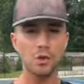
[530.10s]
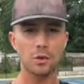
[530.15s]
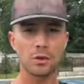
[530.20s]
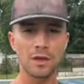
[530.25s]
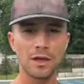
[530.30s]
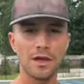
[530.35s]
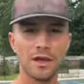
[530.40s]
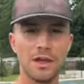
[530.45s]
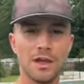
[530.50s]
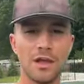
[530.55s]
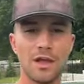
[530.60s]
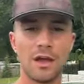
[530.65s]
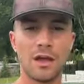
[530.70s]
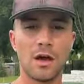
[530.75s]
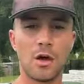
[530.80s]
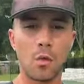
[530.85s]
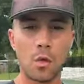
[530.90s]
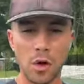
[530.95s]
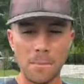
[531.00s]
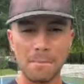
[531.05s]
too.
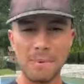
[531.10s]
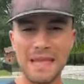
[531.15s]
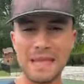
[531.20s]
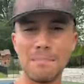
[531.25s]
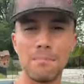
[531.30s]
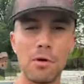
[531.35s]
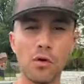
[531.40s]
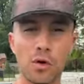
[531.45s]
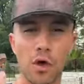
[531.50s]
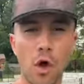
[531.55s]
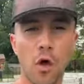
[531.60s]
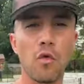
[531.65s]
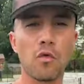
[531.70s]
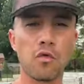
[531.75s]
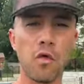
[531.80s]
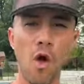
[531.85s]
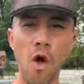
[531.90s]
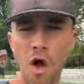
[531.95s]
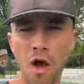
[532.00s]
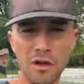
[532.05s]
Where people go
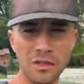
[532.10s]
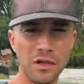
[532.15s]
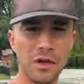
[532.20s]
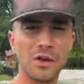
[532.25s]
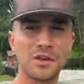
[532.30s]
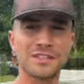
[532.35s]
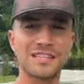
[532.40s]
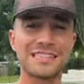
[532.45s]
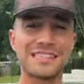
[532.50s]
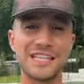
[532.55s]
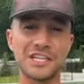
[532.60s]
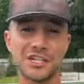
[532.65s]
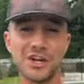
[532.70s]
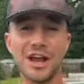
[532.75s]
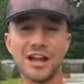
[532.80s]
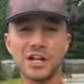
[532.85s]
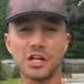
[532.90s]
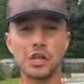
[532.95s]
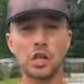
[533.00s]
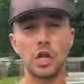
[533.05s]
wrong, though, is that they
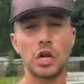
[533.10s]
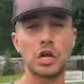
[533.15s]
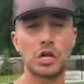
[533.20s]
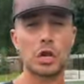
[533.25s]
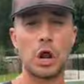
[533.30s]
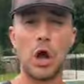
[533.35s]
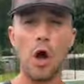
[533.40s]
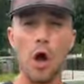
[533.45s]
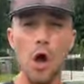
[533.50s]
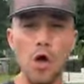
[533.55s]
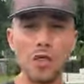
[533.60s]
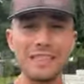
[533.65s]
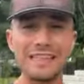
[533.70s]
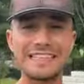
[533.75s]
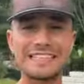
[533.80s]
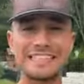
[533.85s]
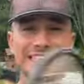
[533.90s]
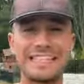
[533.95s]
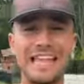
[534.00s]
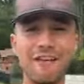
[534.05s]
try to learn all
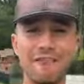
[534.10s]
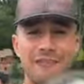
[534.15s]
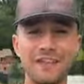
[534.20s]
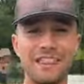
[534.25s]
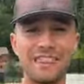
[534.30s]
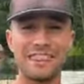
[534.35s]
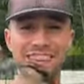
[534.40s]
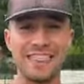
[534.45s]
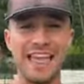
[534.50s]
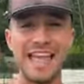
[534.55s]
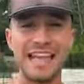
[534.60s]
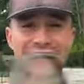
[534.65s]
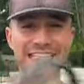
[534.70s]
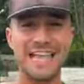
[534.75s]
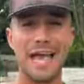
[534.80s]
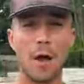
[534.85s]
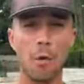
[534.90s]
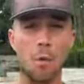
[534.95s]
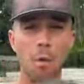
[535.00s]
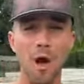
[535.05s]
these different
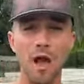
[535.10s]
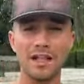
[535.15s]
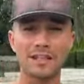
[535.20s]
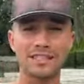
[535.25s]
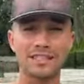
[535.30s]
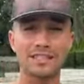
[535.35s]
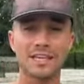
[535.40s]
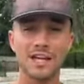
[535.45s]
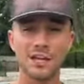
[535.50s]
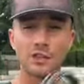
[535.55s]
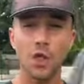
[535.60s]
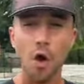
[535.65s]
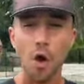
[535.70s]
things at once.